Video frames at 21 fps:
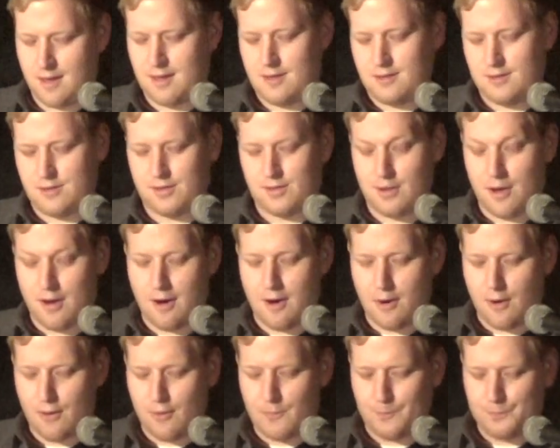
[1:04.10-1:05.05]

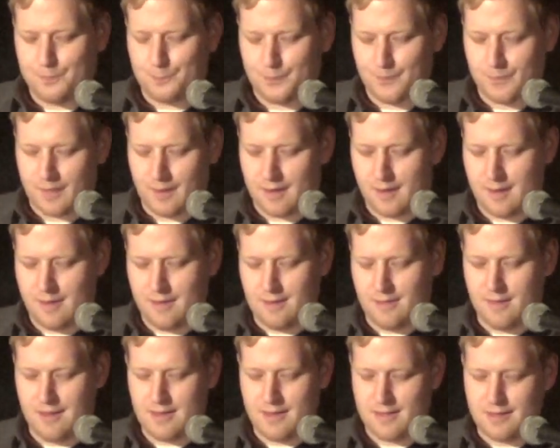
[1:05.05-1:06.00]
So
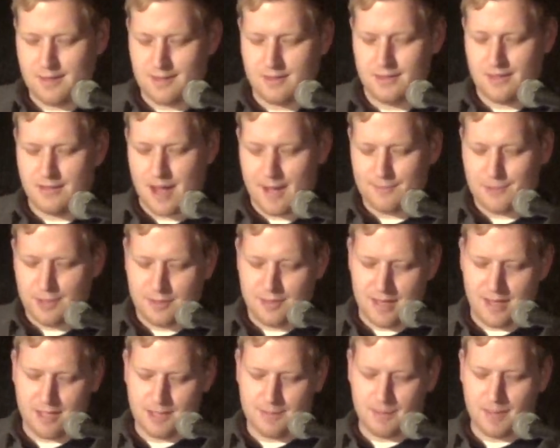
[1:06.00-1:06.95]
this chapter
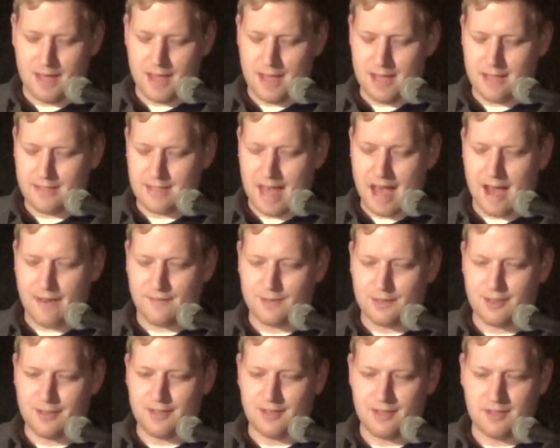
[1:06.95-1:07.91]
takes place
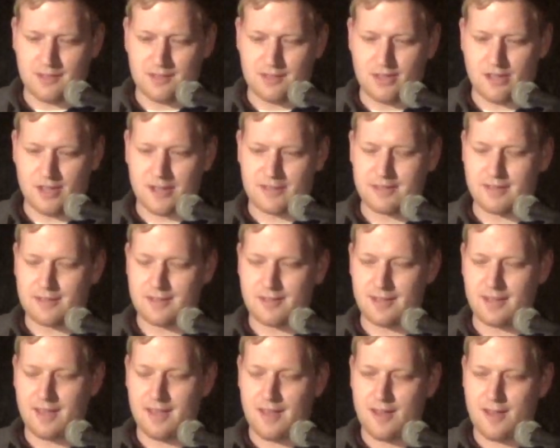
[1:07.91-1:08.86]
after he's
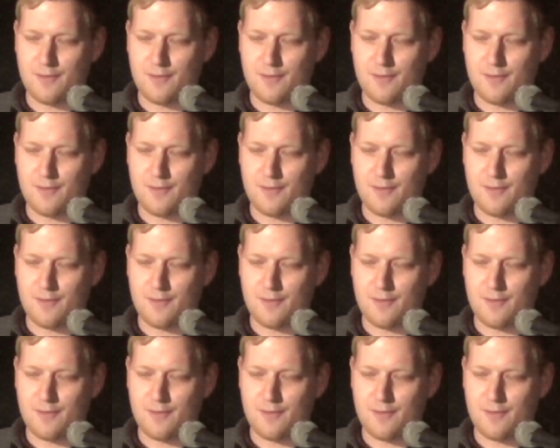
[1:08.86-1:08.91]
just,